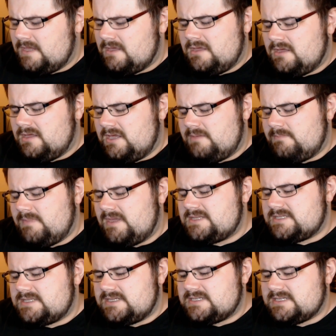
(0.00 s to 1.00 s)
He
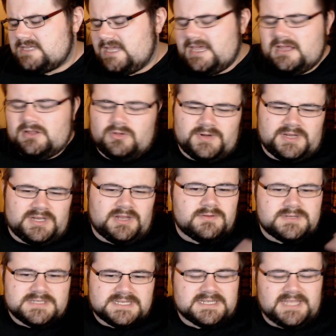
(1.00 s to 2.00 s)
meets this girl, or he
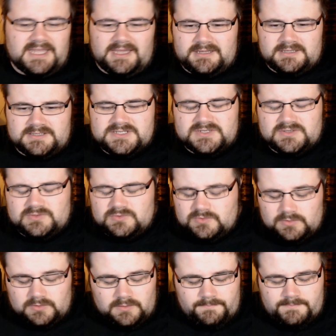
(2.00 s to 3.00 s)
knows this girl in
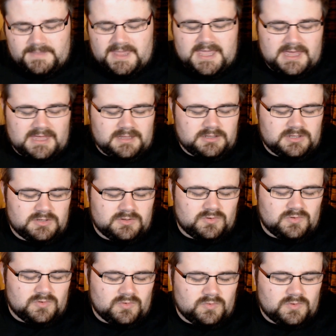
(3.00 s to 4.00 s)
school, Mia,
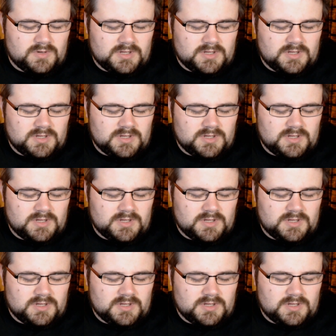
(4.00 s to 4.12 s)
who